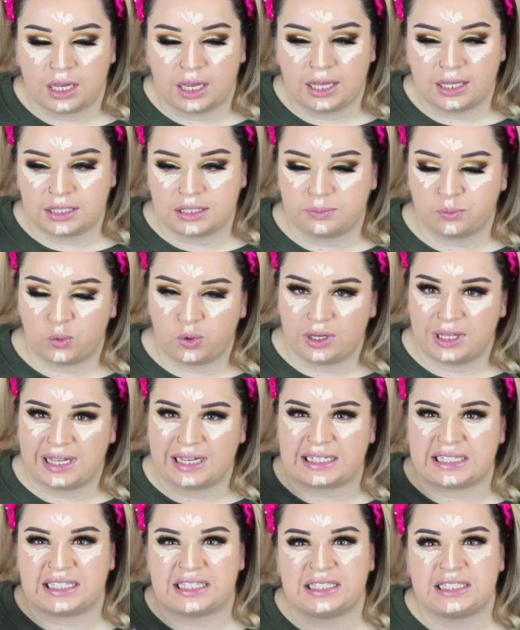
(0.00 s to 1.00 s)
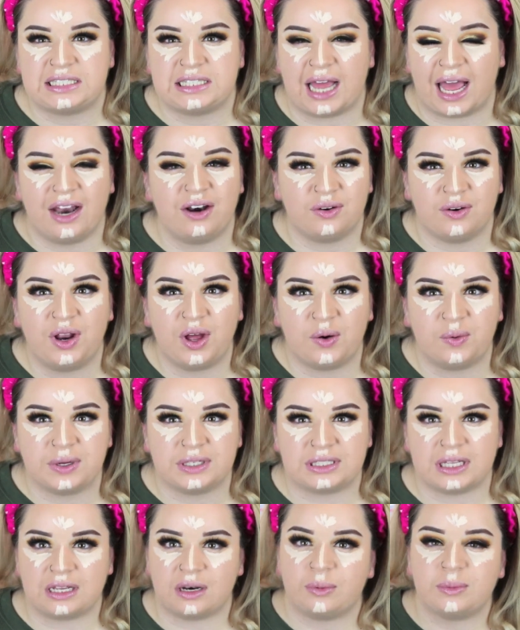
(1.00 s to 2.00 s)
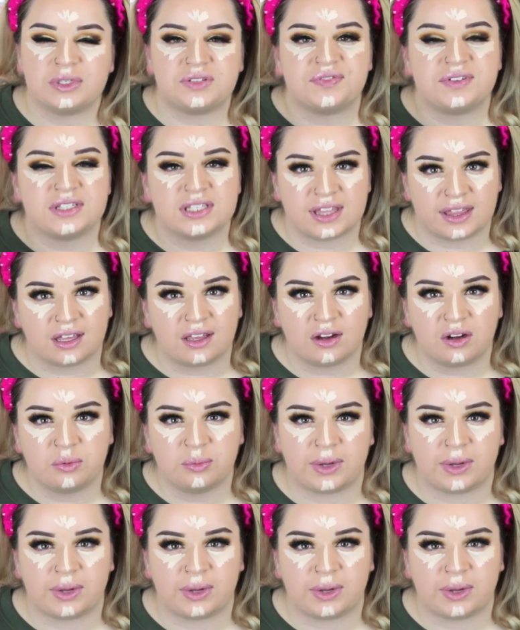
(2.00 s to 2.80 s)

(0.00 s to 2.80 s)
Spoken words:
it's more like, I don't know, it almost feels thicker,